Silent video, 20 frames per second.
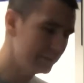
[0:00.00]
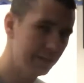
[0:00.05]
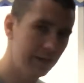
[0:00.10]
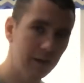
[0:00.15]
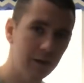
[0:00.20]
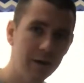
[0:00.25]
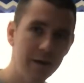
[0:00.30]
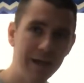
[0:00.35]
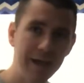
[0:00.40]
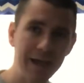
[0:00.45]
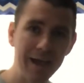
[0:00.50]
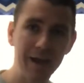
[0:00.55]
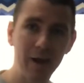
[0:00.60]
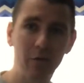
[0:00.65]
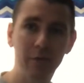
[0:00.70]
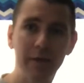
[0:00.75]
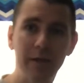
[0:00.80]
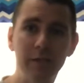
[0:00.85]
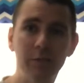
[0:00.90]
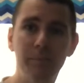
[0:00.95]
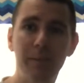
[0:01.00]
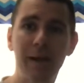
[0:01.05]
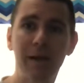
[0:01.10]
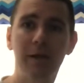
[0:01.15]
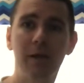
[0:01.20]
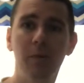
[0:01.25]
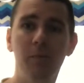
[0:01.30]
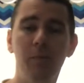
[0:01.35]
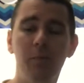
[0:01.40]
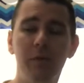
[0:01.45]
here and I'll catch
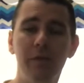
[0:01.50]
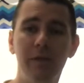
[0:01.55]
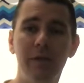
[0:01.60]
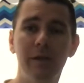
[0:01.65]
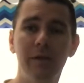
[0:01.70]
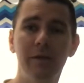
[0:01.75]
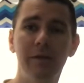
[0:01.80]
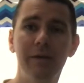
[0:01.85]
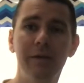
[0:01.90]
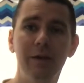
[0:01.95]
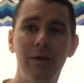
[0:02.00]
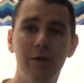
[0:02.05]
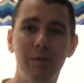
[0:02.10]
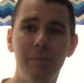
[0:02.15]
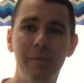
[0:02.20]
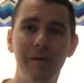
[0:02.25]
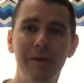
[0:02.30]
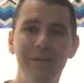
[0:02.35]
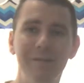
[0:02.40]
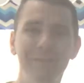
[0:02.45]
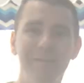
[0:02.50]
back up with you here in a minute.